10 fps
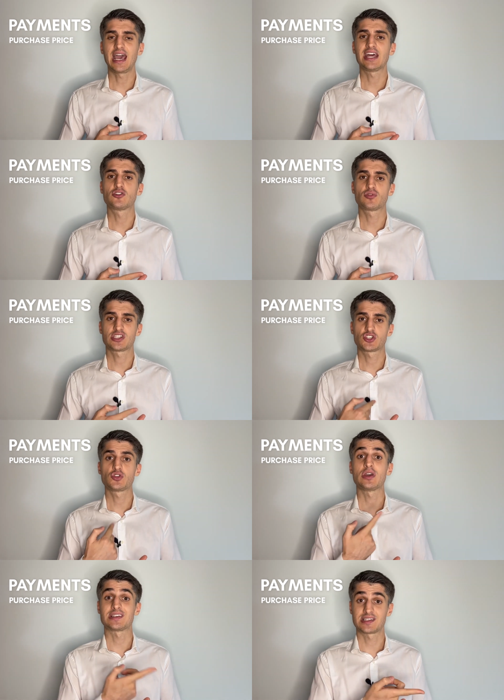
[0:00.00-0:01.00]
addressed
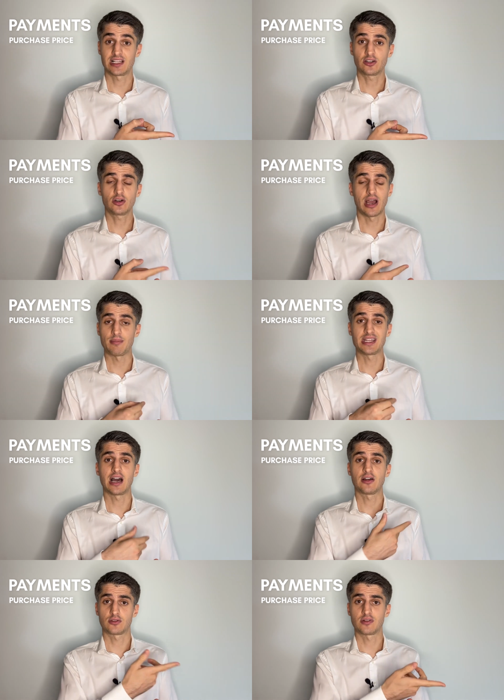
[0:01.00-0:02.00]
to a seller, I mean,
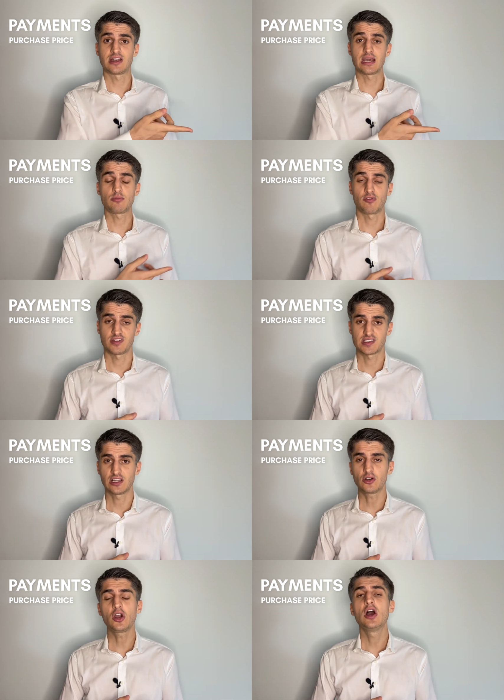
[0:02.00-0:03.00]
under the name of a seller.